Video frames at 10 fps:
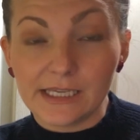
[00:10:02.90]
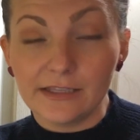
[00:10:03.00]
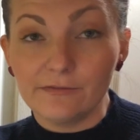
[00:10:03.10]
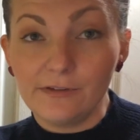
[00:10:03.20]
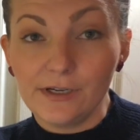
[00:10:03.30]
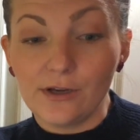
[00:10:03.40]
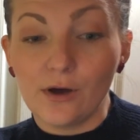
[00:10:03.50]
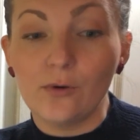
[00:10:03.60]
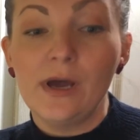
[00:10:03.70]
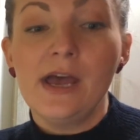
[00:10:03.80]
on the
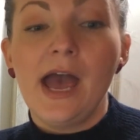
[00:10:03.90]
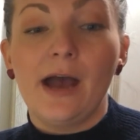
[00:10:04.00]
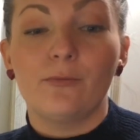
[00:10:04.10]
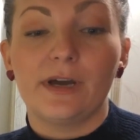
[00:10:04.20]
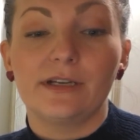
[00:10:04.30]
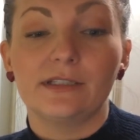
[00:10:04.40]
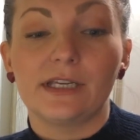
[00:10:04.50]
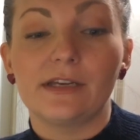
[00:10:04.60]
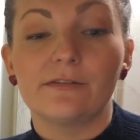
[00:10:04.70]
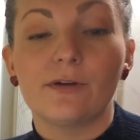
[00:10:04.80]
video, I want you to
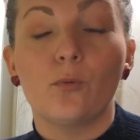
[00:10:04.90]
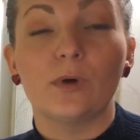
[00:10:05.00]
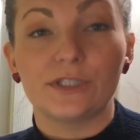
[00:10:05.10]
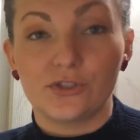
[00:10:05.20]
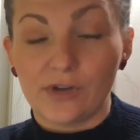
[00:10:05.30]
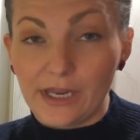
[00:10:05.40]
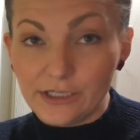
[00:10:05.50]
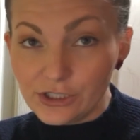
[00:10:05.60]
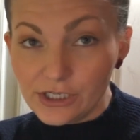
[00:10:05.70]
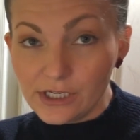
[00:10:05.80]
leave what
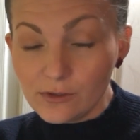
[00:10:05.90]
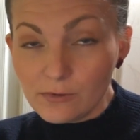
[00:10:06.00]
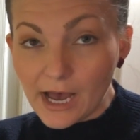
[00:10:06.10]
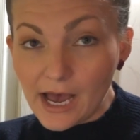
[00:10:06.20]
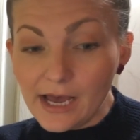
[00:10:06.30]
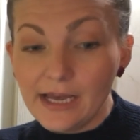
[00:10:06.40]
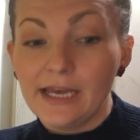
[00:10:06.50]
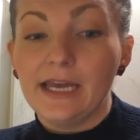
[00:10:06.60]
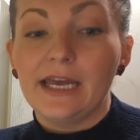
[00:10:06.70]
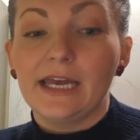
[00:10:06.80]
strategy you got,
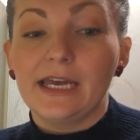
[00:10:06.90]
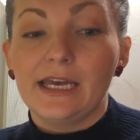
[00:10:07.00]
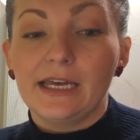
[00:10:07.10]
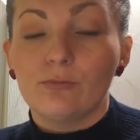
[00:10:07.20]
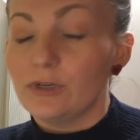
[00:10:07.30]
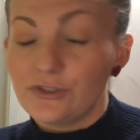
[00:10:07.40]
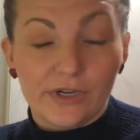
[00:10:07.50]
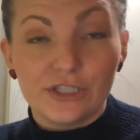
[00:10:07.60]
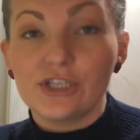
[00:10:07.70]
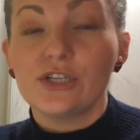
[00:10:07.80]
what
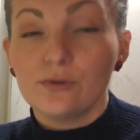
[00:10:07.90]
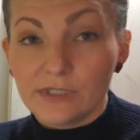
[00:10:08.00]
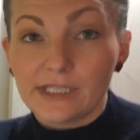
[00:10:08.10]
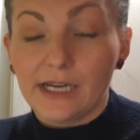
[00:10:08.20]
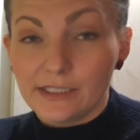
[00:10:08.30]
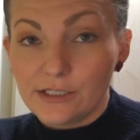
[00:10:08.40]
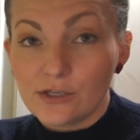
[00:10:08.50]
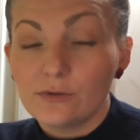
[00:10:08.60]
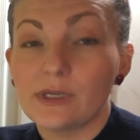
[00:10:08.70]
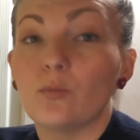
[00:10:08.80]
strategy you decided to
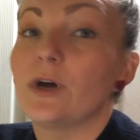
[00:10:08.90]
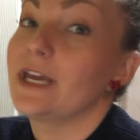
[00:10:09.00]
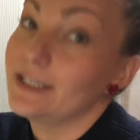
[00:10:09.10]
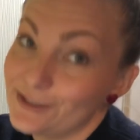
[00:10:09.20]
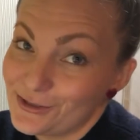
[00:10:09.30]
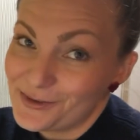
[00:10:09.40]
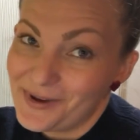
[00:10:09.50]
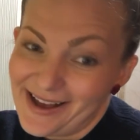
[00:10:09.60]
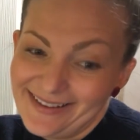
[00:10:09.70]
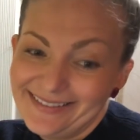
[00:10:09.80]
use, and what answer you
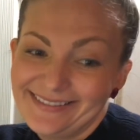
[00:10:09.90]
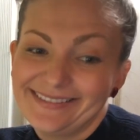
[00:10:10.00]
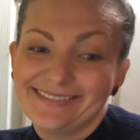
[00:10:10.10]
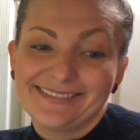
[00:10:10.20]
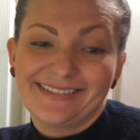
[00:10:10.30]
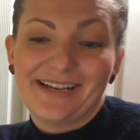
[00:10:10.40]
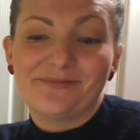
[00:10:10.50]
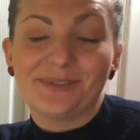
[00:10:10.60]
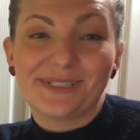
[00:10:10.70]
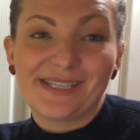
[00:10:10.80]
got.
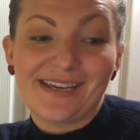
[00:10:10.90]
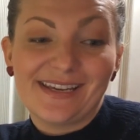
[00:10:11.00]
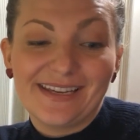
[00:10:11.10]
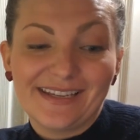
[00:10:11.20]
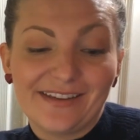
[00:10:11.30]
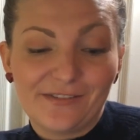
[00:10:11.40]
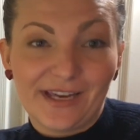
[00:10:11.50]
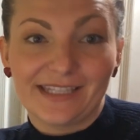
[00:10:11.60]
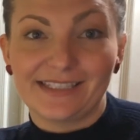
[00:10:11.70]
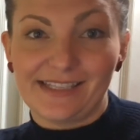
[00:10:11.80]
And we'll see if you
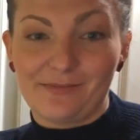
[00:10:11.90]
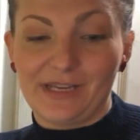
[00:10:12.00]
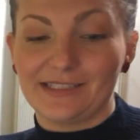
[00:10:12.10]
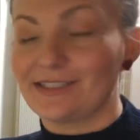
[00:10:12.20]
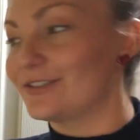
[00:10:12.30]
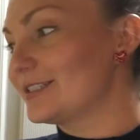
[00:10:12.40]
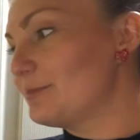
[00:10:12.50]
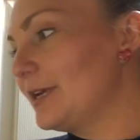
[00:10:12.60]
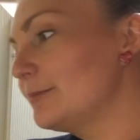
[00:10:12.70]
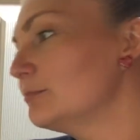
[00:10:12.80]
got the same answer as
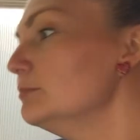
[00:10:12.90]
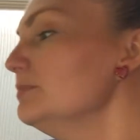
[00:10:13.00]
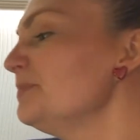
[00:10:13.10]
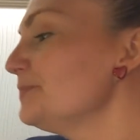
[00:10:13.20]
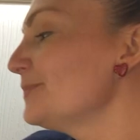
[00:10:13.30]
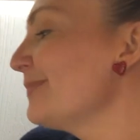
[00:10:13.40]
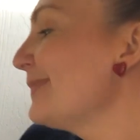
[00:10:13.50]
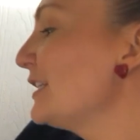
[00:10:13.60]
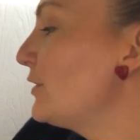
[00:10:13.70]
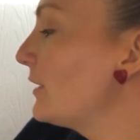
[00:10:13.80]
me.
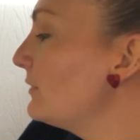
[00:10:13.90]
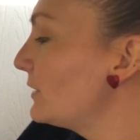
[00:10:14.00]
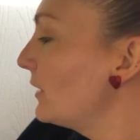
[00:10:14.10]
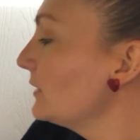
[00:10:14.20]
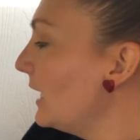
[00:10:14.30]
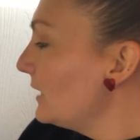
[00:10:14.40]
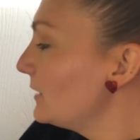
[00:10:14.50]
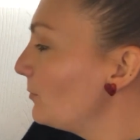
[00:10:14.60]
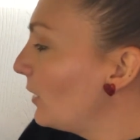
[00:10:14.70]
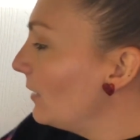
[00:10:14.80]
So I'll give us our
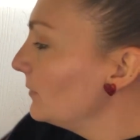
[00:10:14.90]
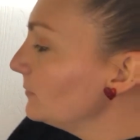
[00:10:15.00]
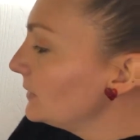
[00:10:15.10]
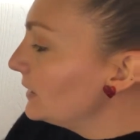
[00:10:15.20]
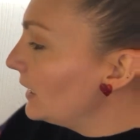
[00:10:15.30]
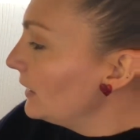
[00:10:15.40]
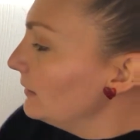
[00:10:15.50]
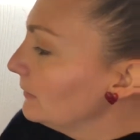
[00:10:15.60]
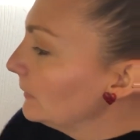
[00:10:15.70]
last problem today.